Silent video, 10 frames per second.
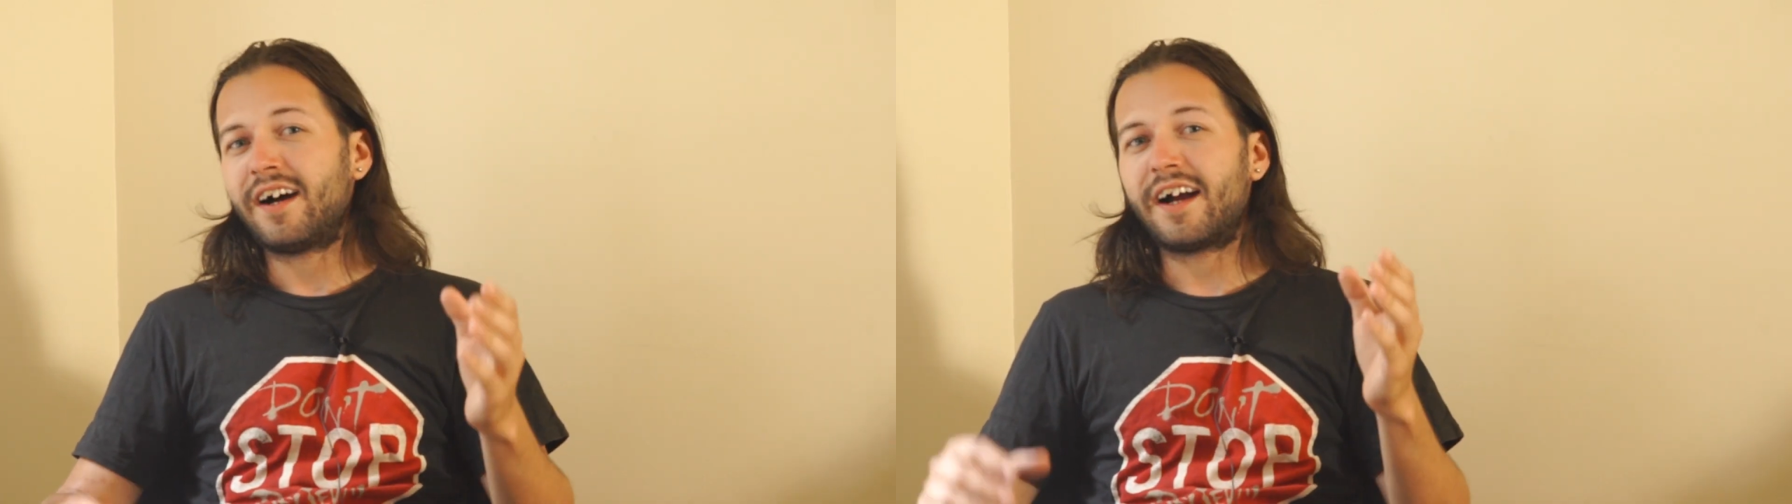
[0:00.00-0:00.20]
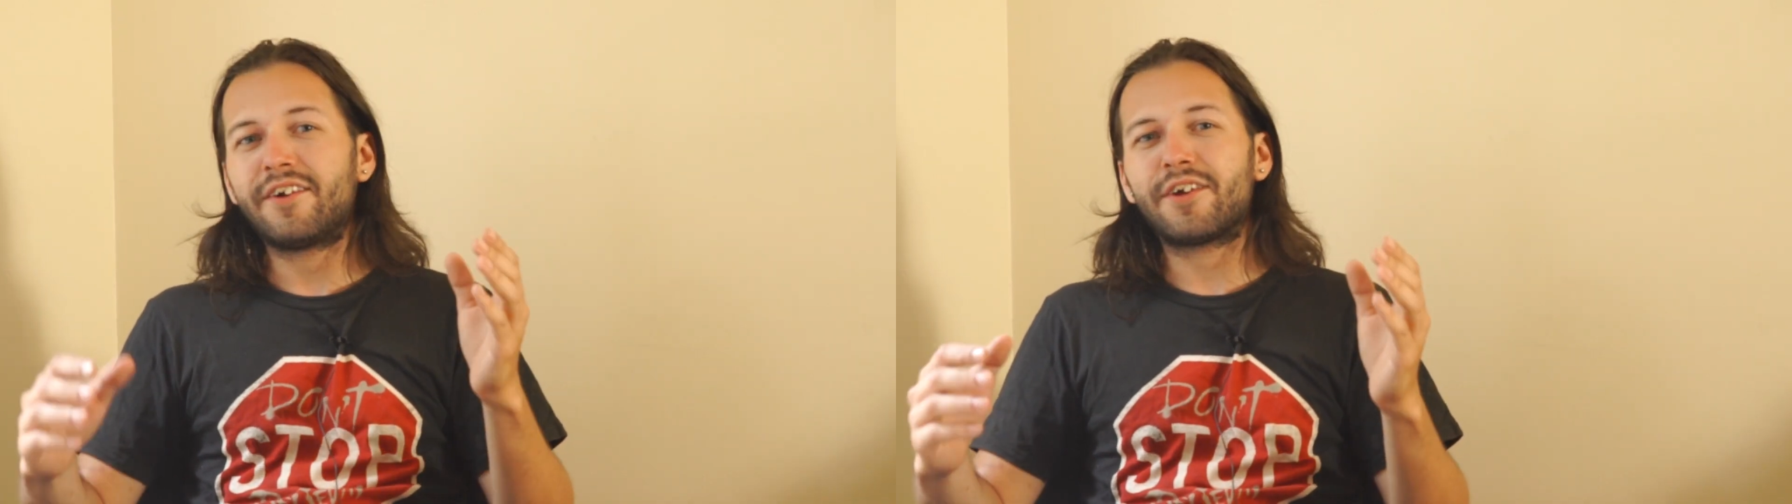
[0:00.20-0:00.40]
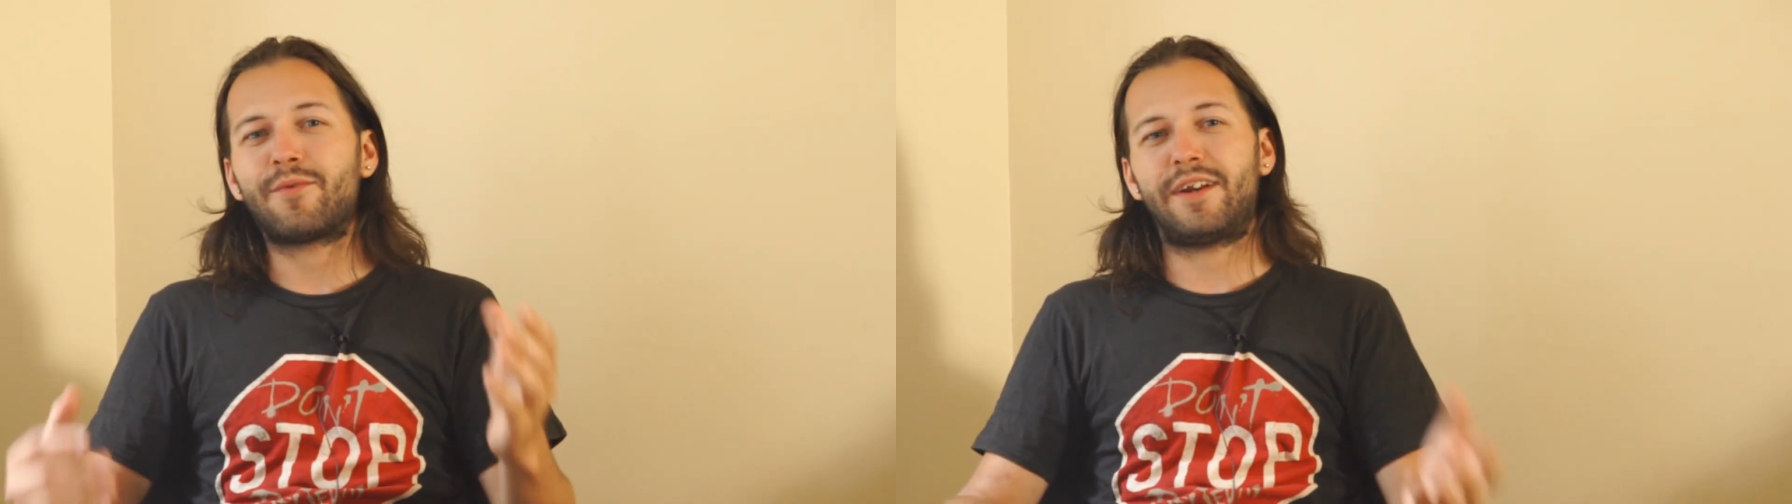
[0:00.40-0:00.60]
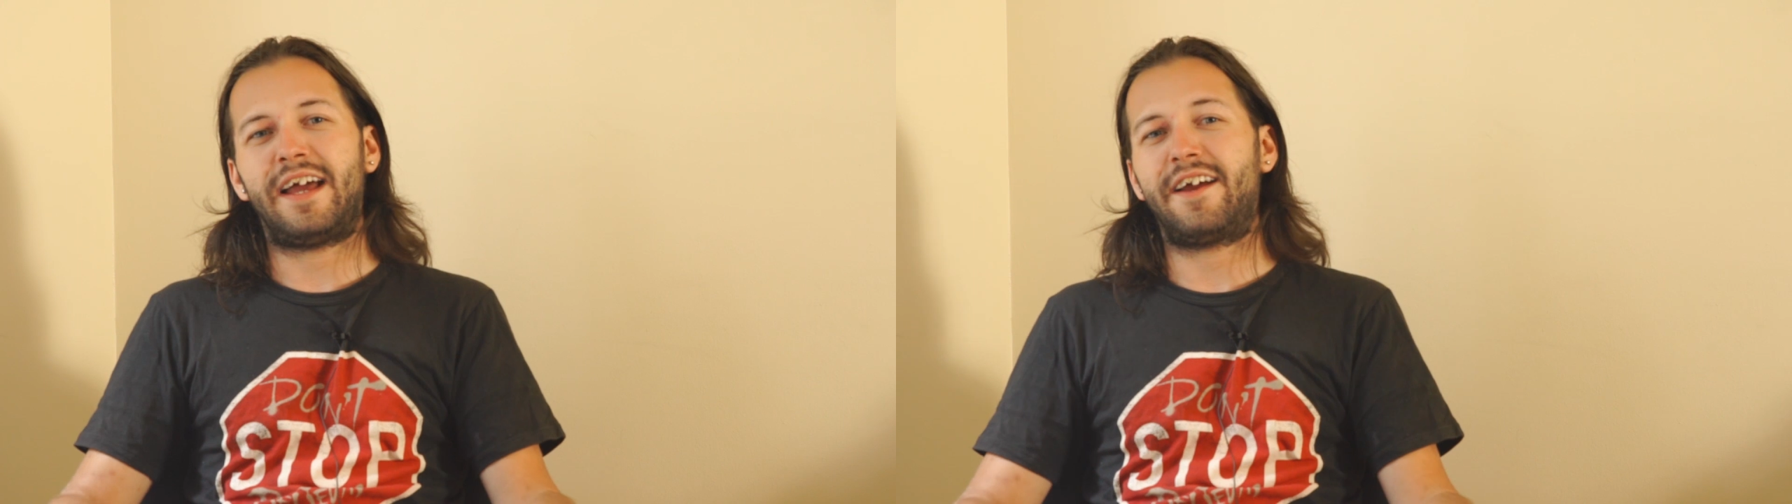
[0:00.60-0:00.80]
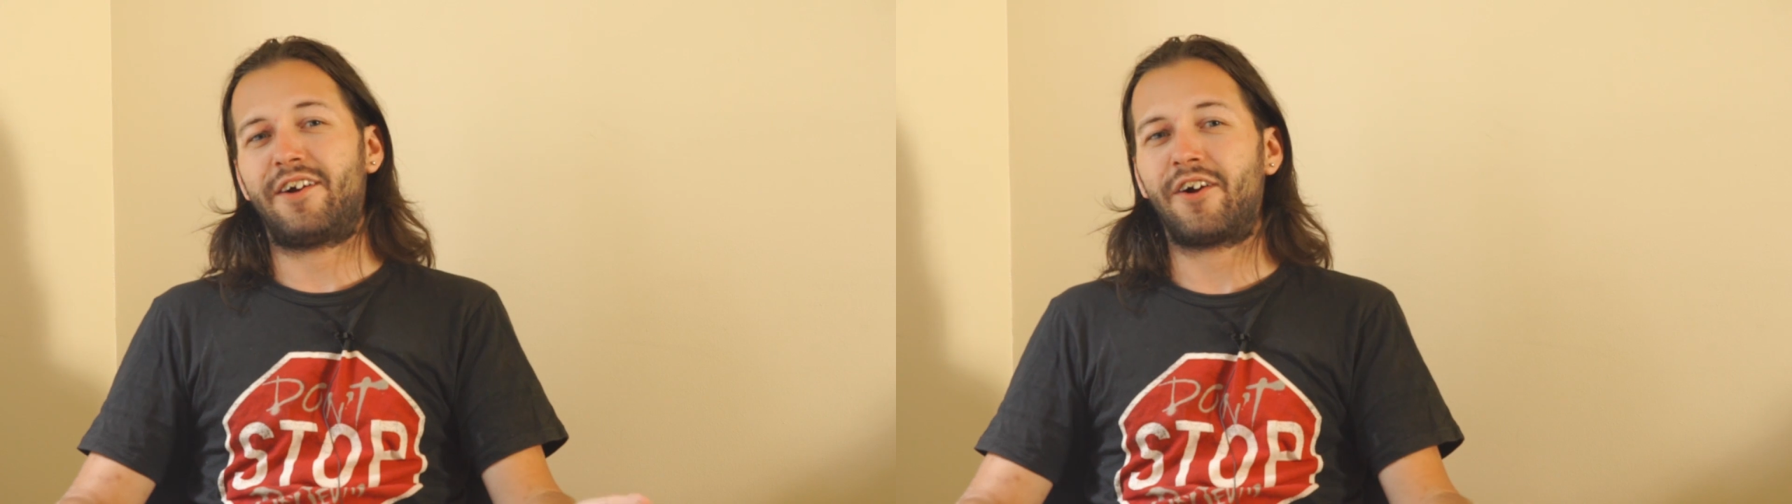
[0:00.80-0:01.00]
I know you would
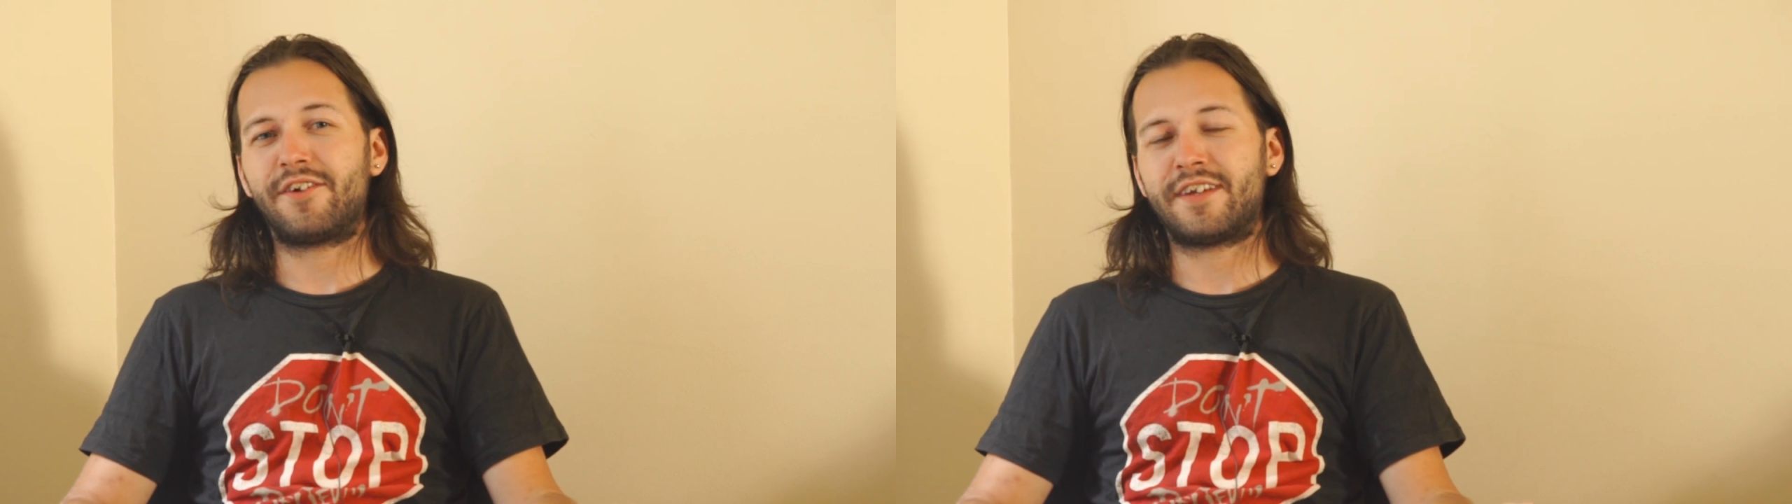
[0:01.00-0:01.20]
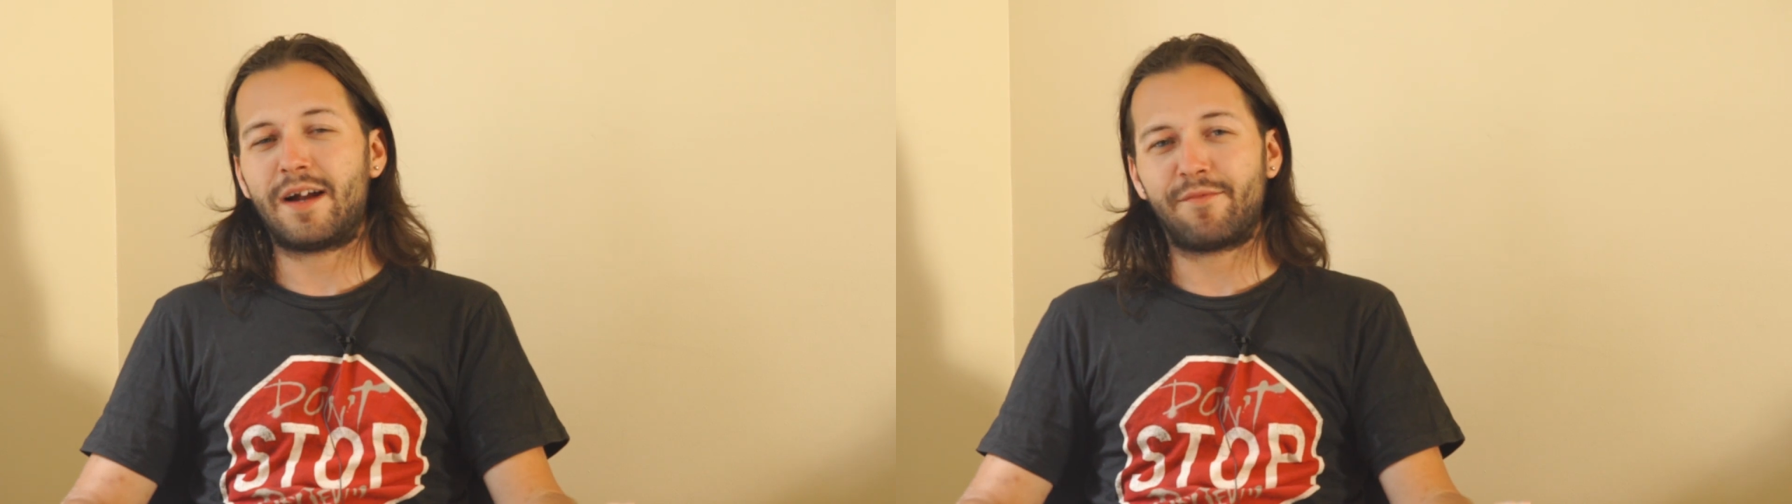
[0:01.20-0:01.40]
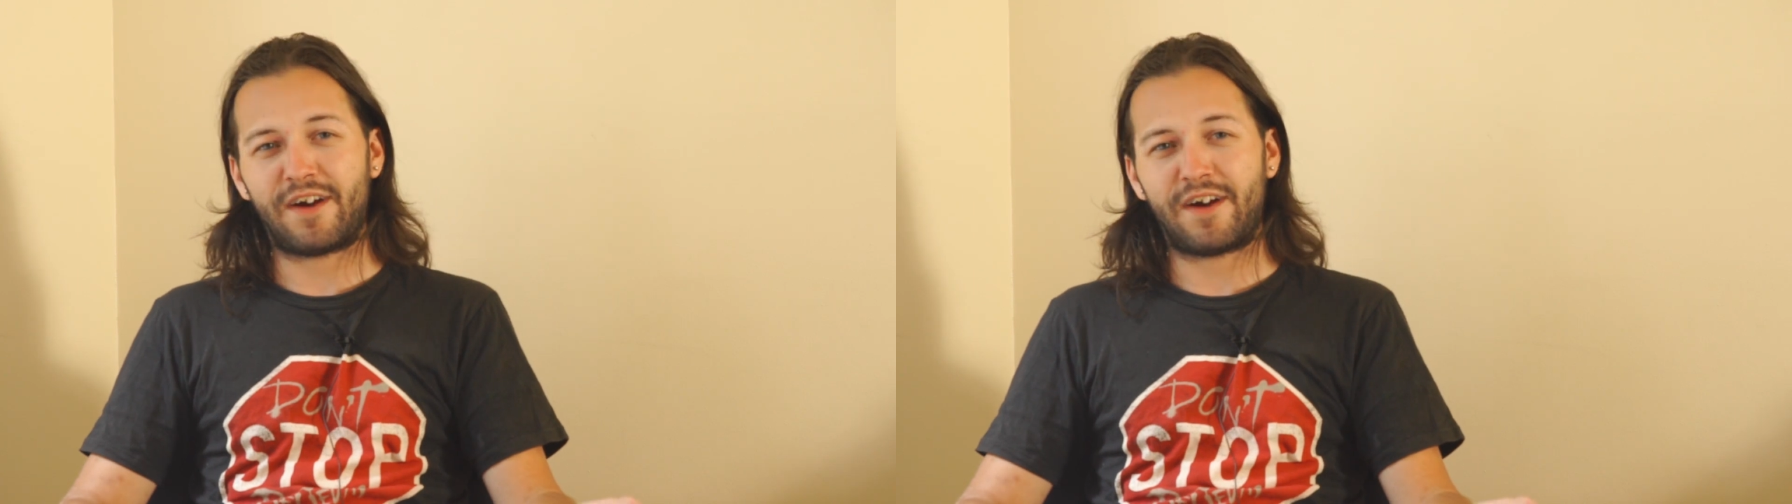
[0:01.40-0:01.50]
have had a hard time